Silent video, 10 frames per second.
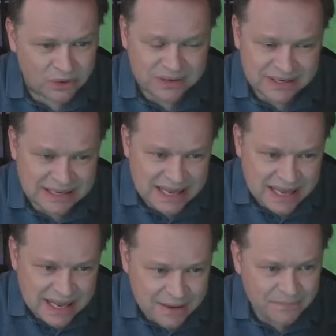this
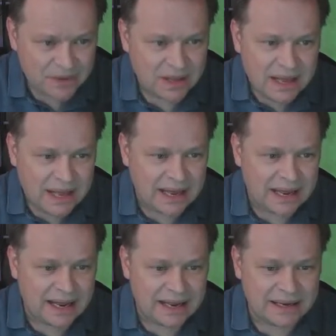key,
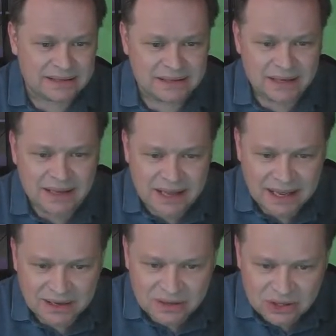and
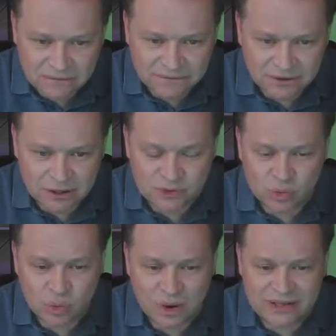it confirms
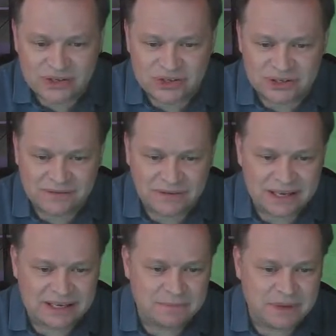one
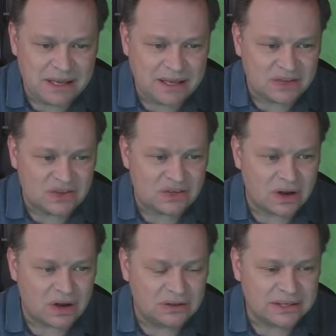certificate is being
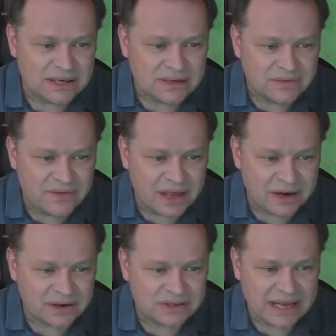installed.
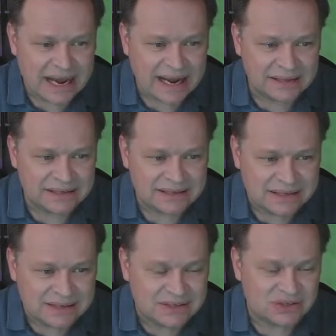There's
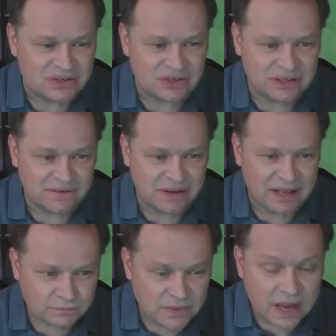Alice's
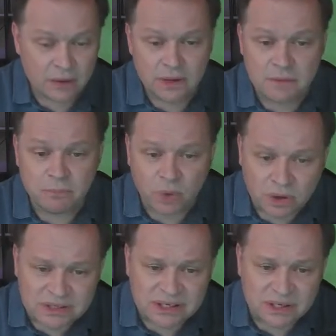certificate. Now,
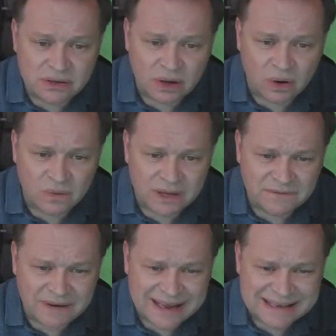important to note,
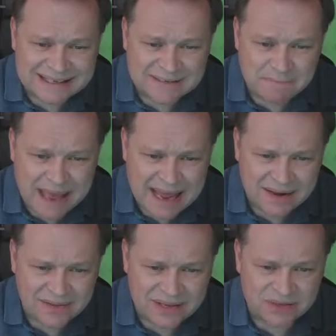if I expand
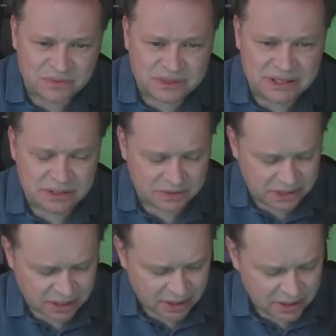this window here,